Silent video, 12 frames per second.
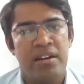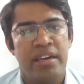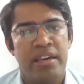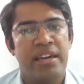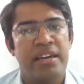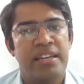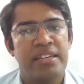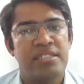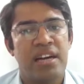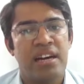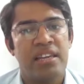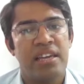increased
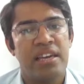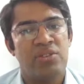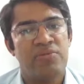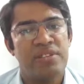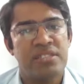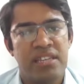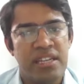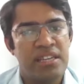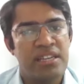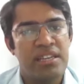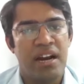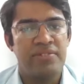darkening of the
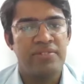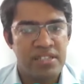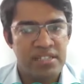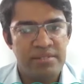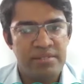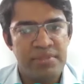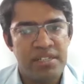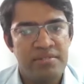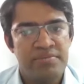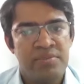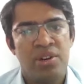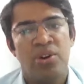skin after treatment,
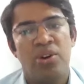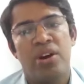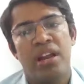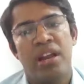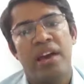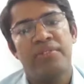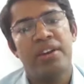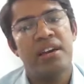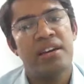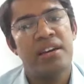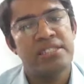or having a